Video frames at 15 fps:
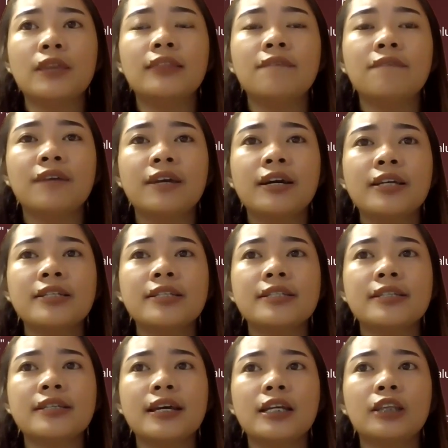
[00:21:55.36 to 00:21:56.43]
So it
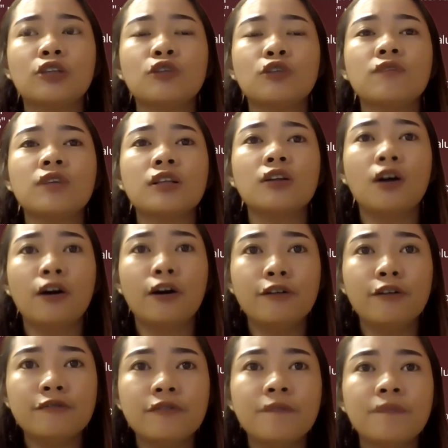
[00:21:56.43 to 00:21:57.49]
defines an interval
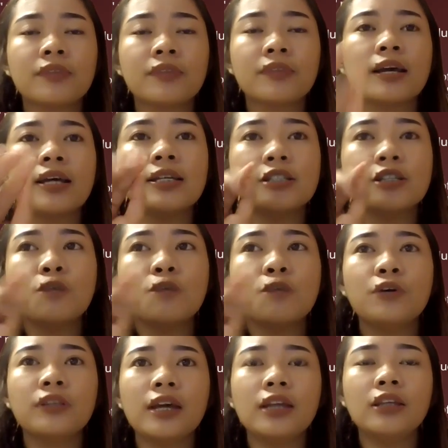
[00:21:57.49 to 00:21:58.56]
of
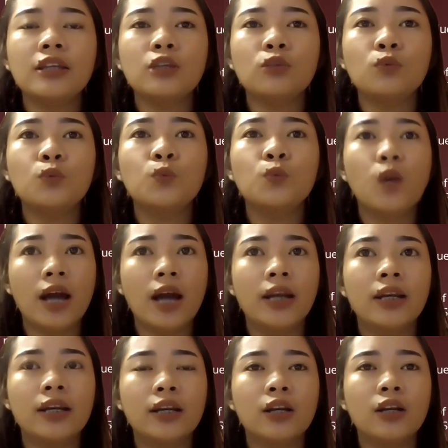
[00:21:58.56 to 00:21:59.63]
0.80 to
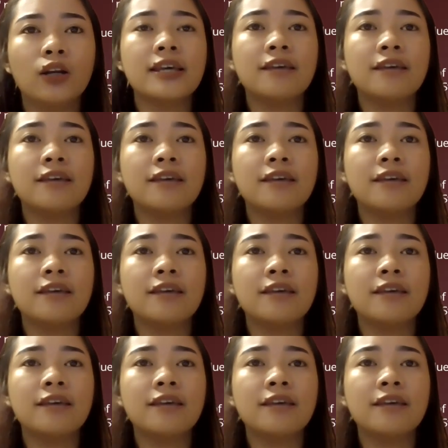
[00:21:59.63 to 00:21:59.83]
1